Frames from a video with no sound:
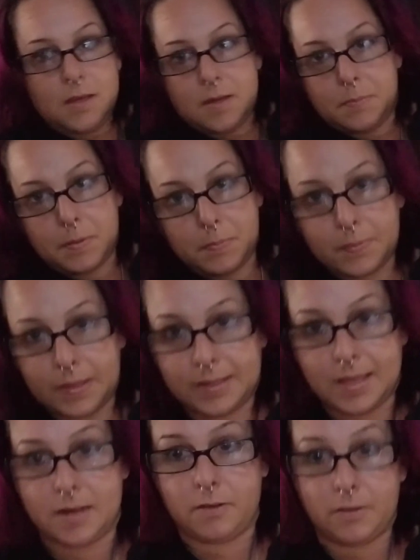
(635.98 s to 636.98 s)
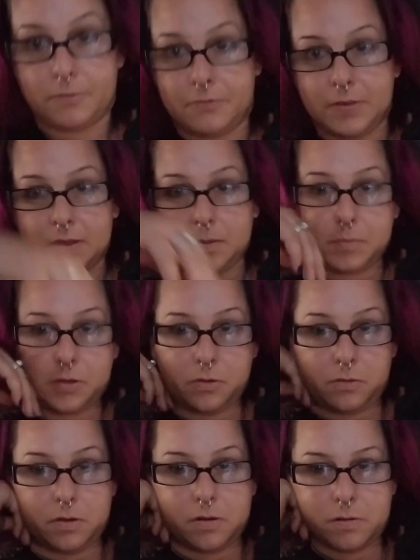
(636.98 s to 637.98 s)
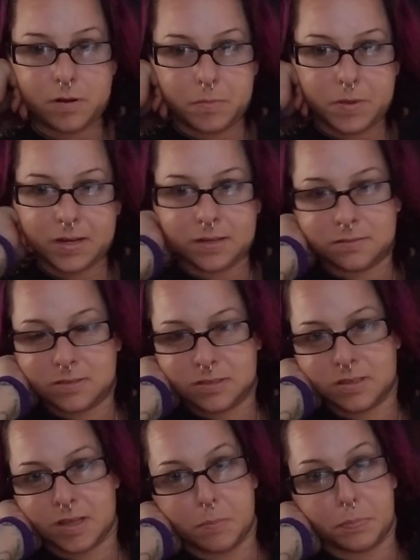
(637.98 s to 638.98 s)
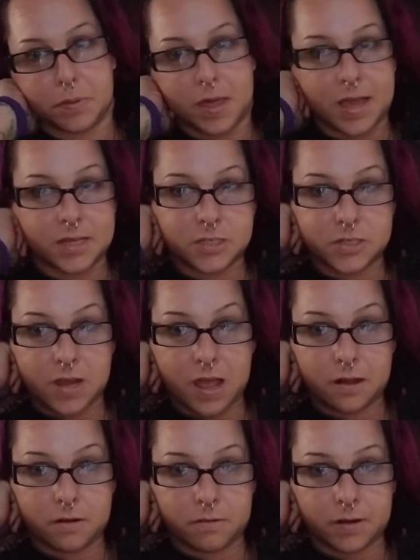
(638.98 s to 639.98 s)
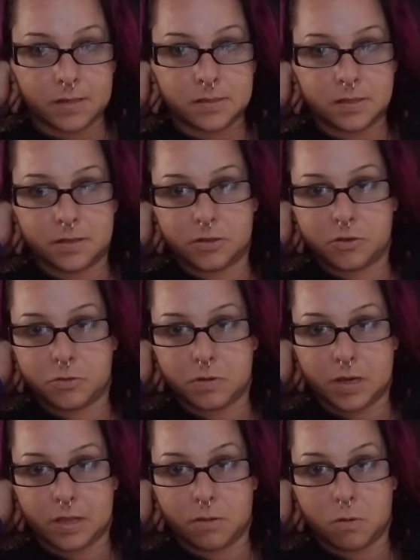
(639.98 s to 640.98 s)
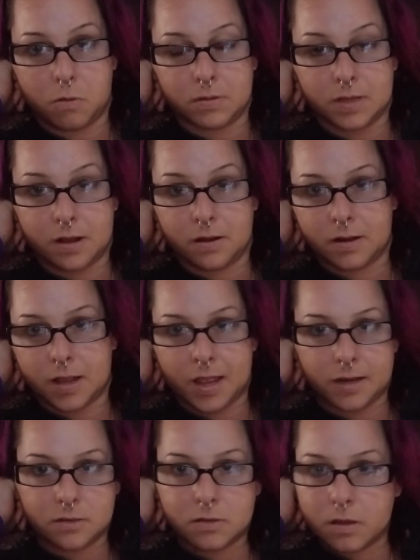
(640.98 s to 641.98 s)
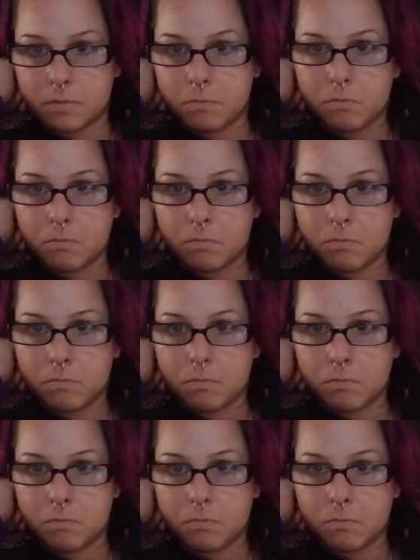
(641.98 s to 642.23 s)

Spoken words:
People like that, and you could feel them too, you know what I mean? It's just like a black shadow next to the tree the whole entire day, just like...